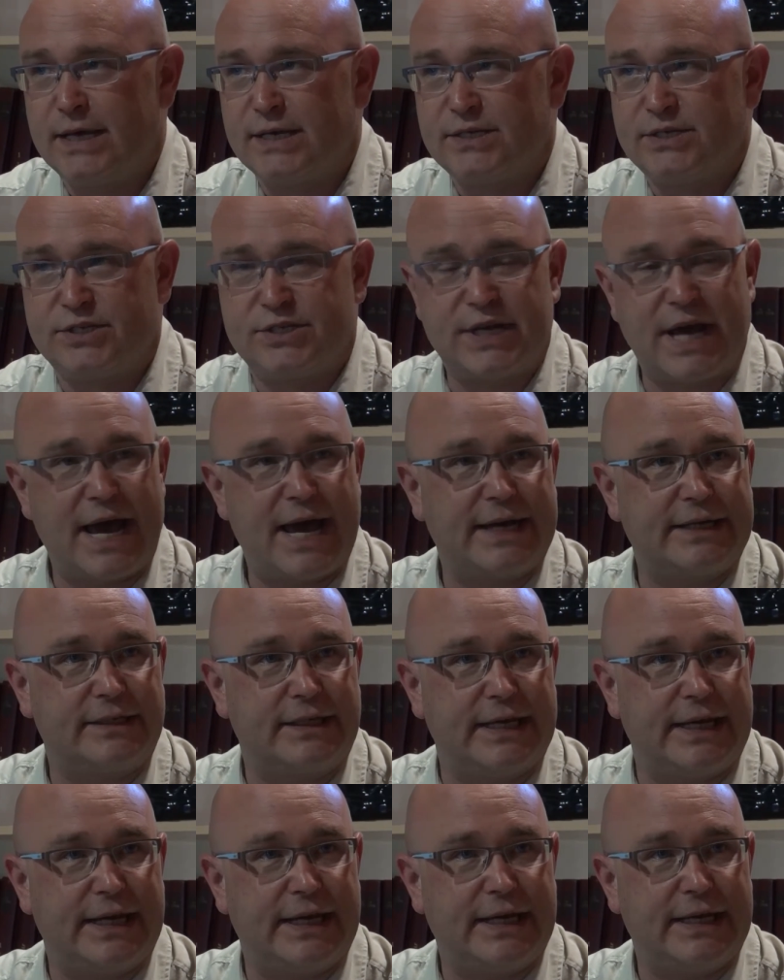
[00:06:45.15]

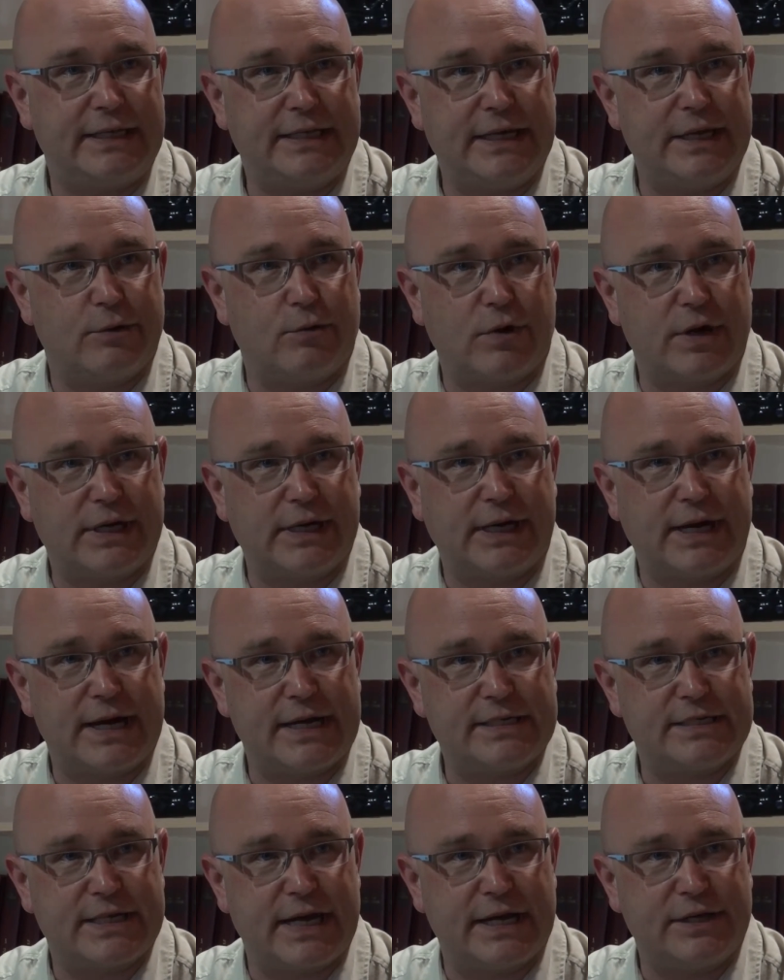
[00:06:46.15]
Sadly, the
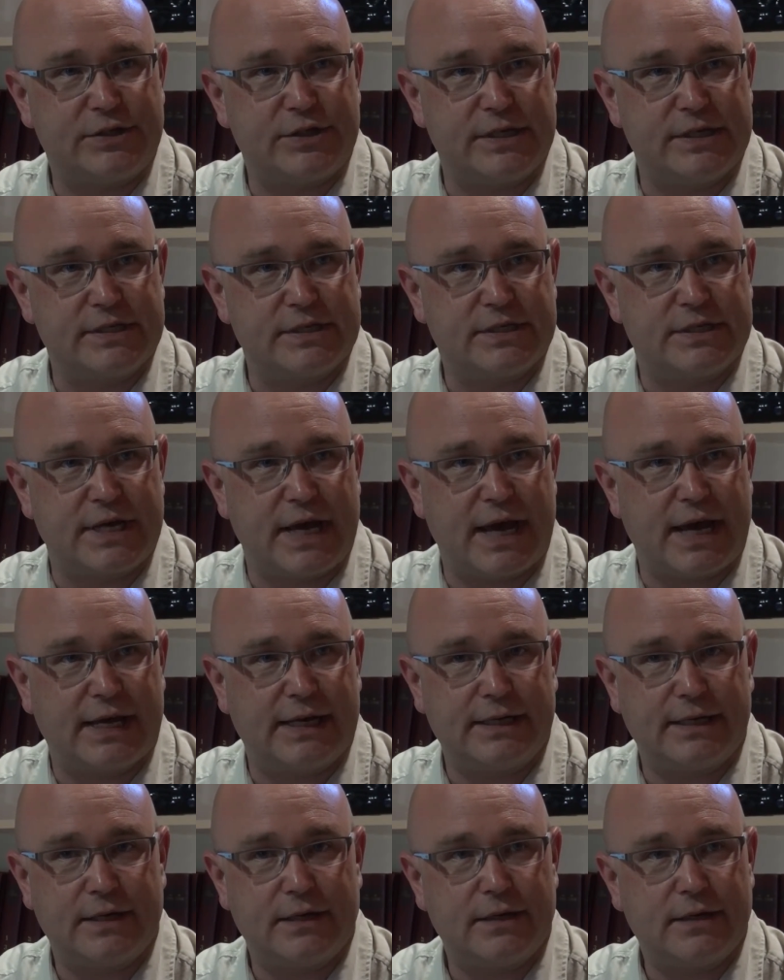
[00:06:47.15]
organization
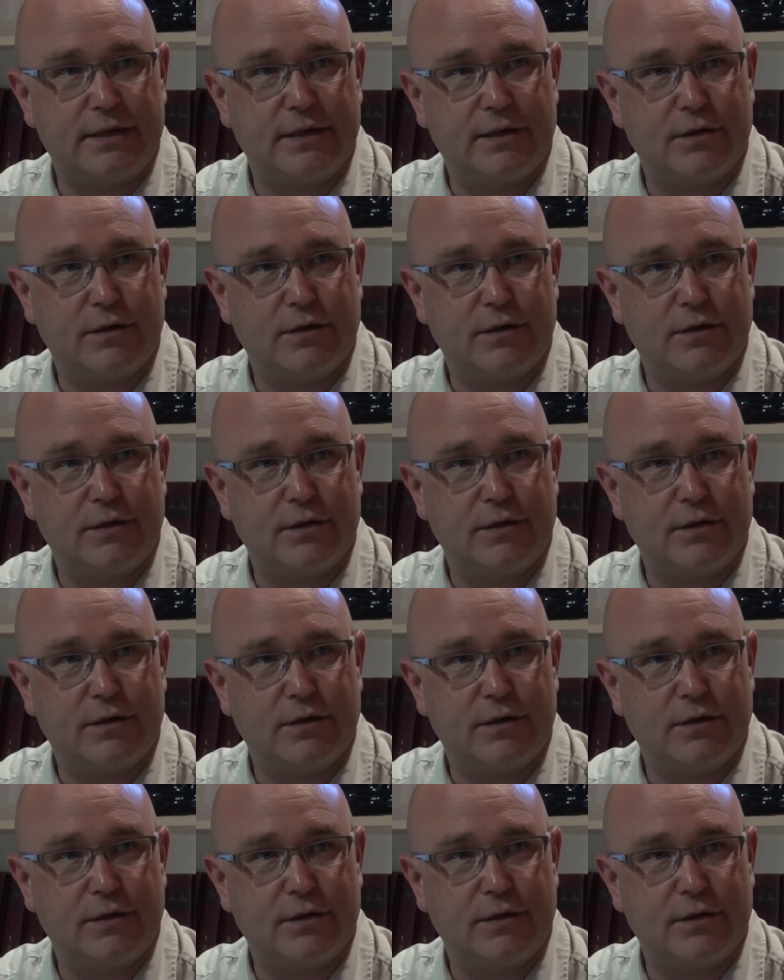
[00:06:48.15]
said,